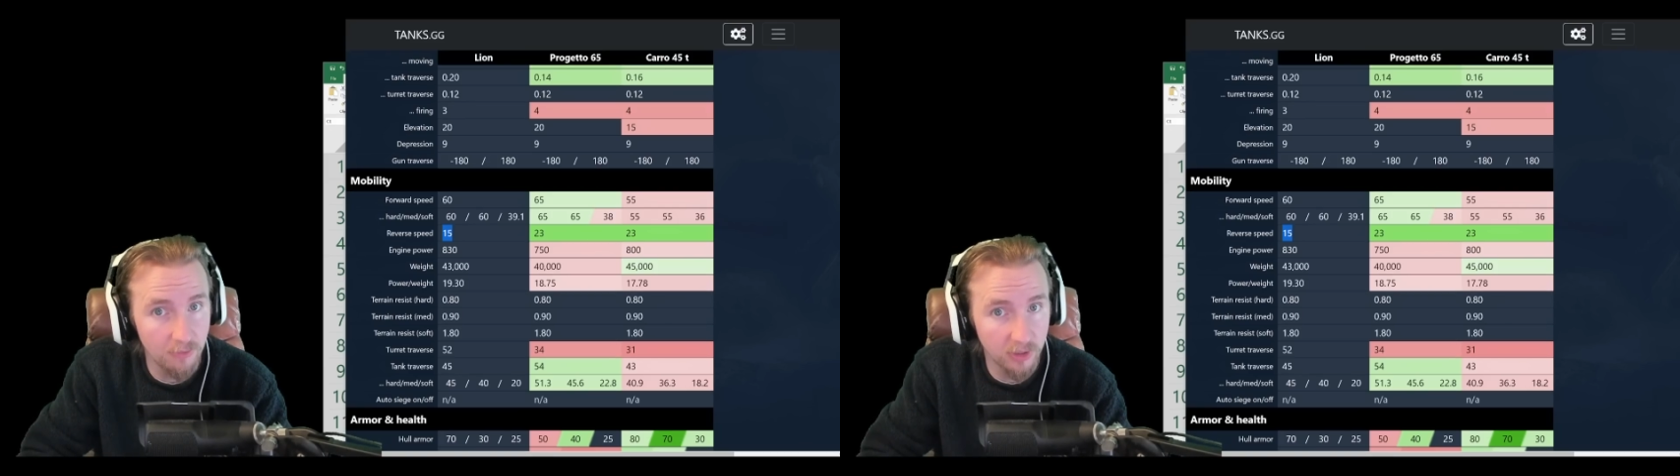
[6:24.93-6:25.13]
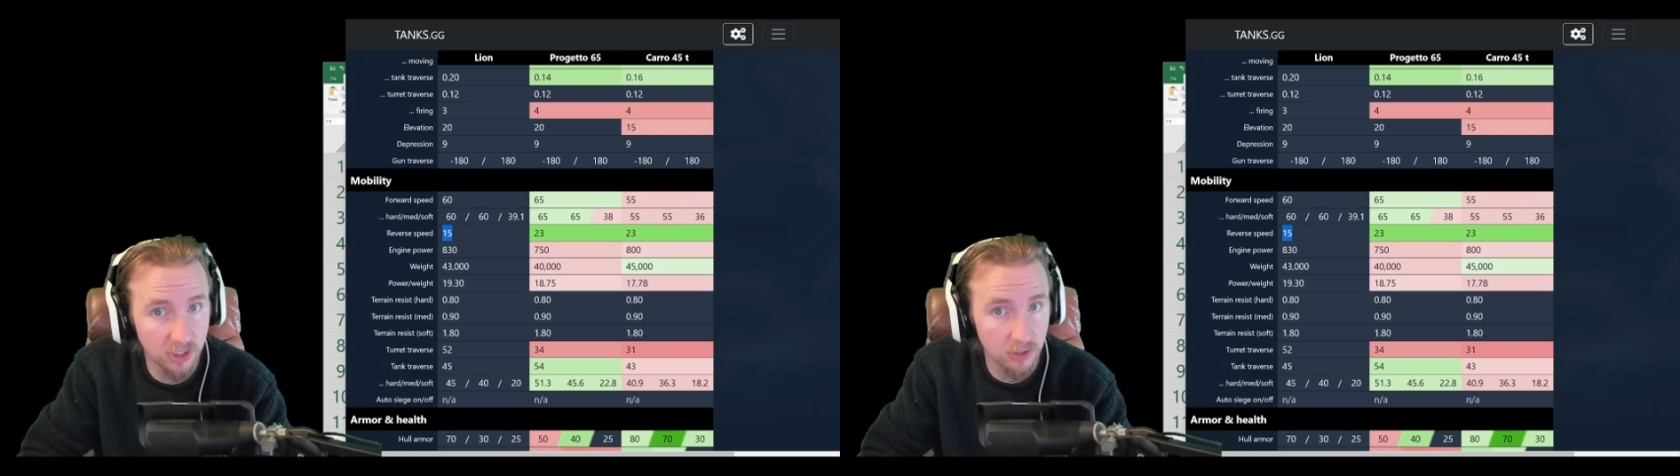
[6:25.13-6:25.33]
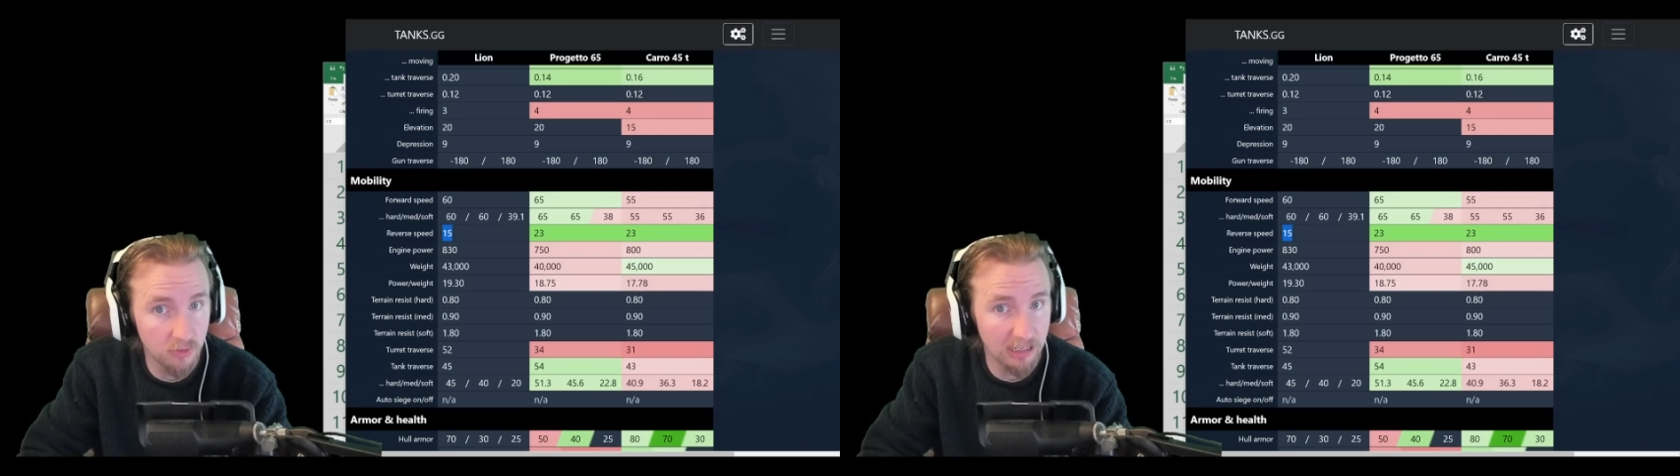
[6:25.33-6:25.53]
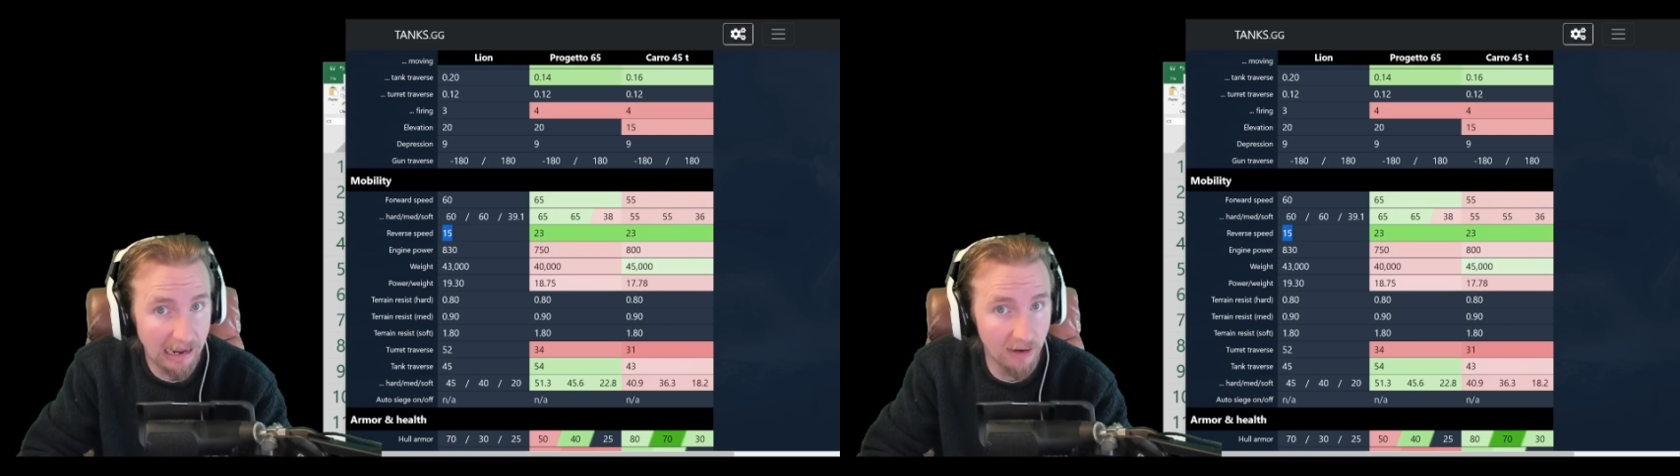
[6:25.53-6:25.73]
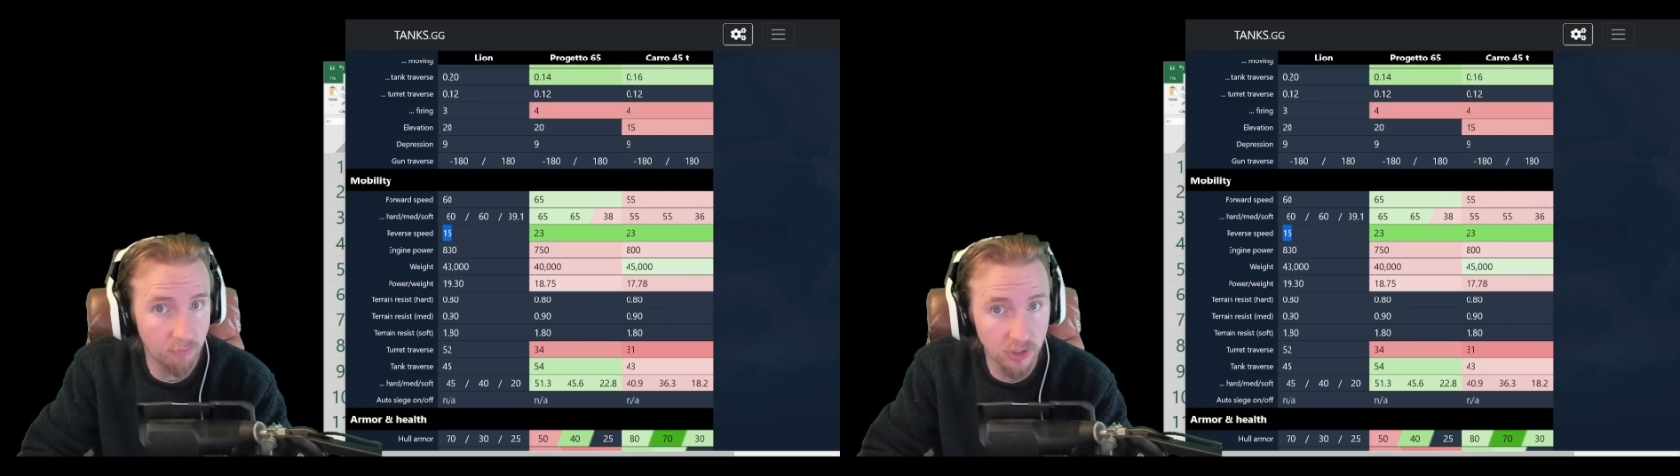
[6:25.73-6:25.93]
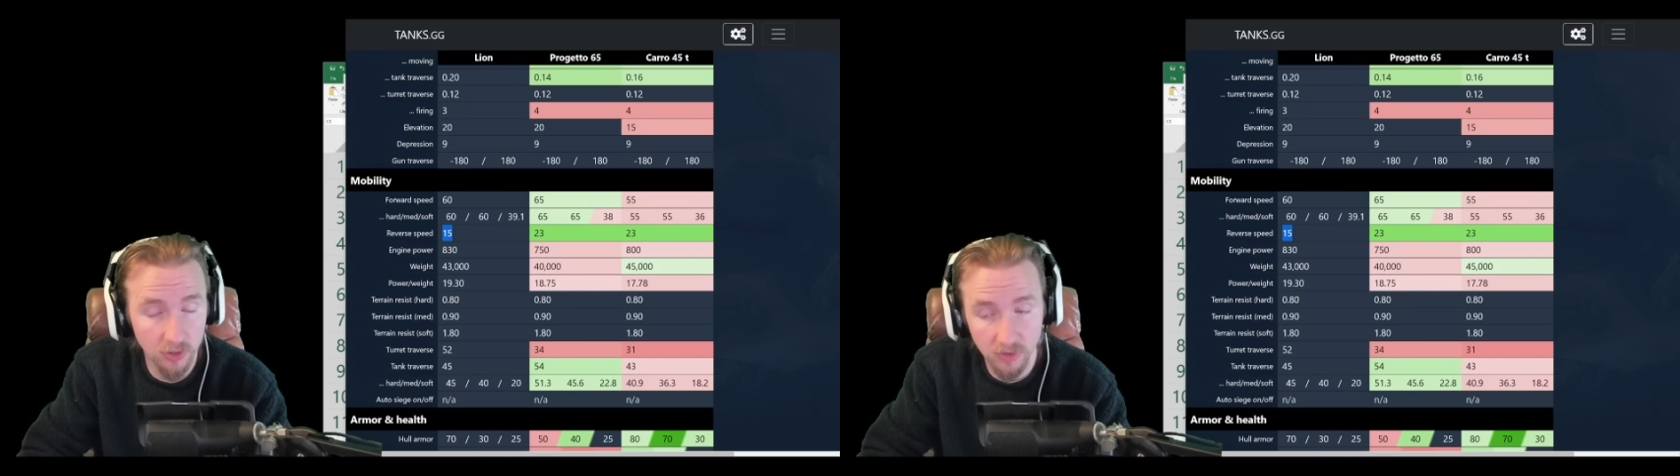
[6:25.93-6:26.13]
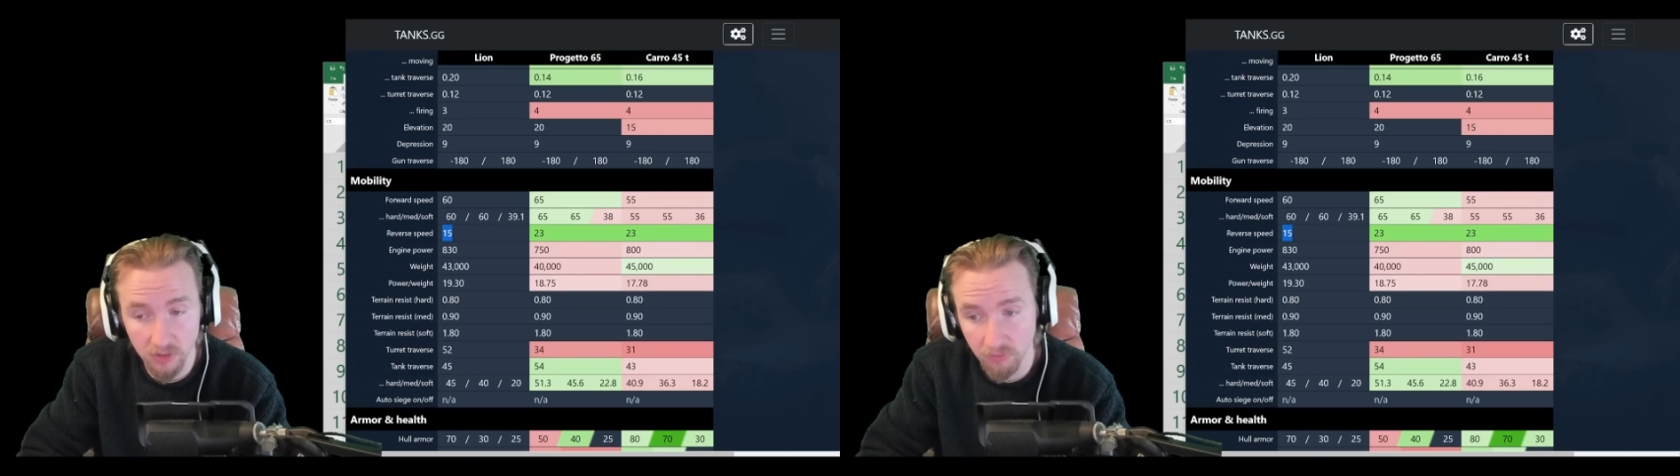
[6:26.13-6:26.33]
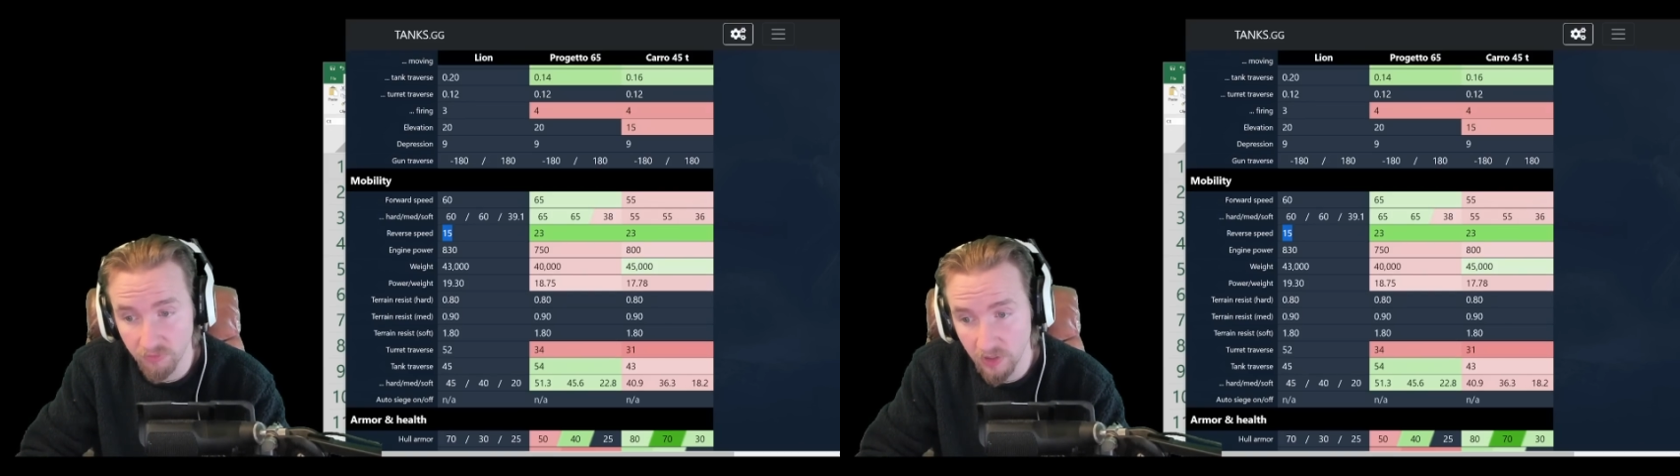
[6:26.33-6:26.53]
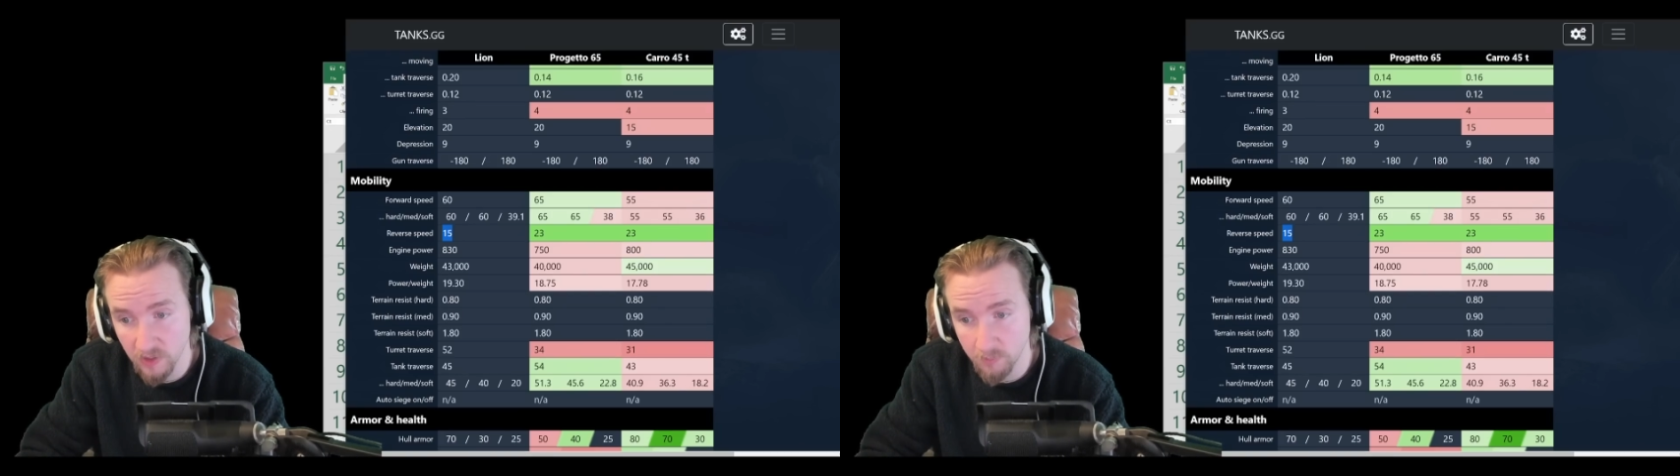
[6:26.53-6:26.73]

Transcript: which you can reduce the reverse